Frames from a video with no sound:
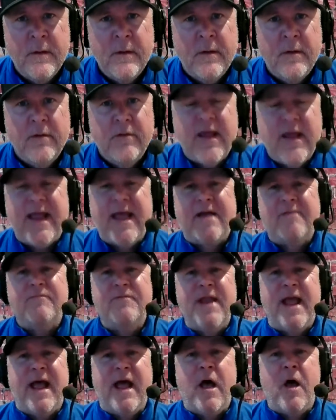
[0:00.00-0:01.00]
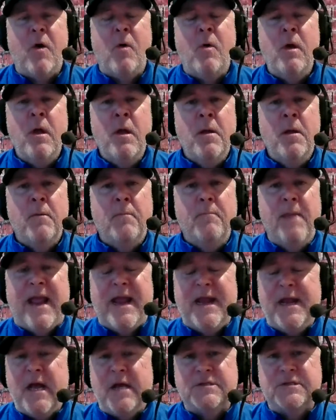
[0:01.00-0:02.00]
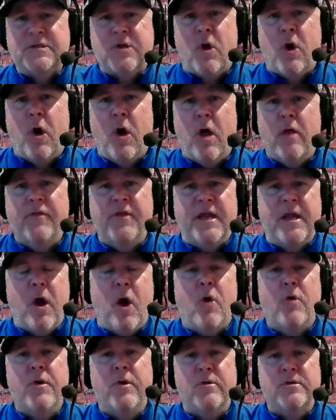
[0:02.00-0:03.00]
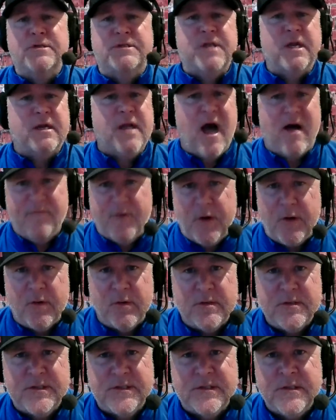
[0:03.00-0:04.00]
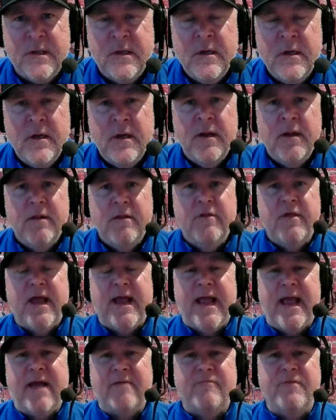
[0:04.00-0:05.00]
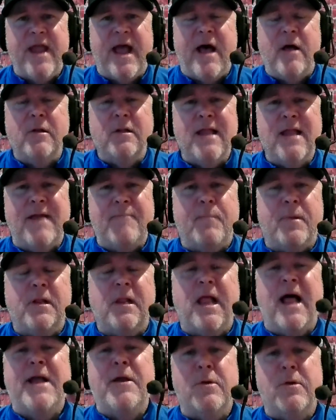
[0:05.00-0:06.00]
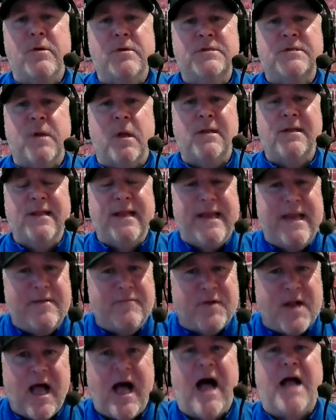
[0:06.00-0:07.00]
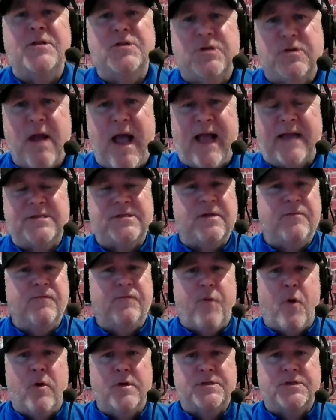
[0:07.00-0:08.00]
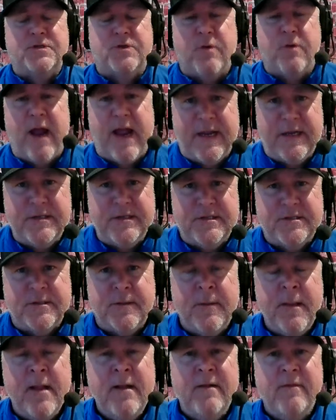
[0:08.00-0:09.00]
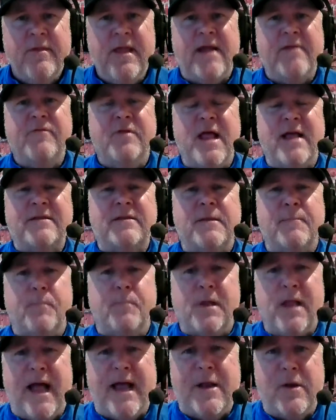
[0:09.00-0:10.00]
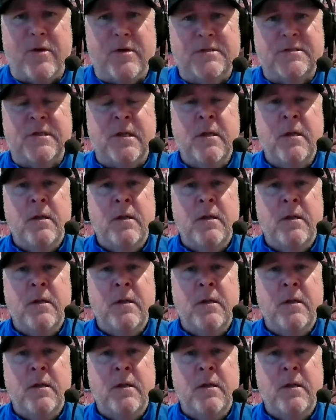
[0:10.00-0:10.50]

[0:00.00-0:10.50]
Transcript: They have now made us call the owners the governors. They have now let players leave contracts and force trades. They've let the players